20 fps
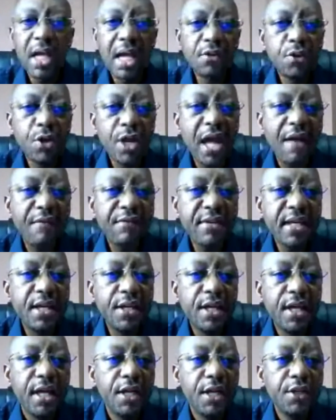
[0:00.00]
you wish
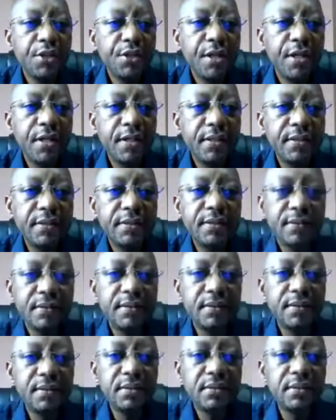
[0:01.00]
also,
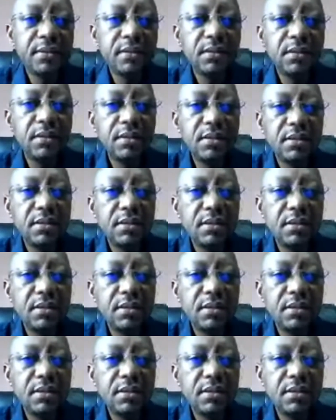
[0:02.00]
I may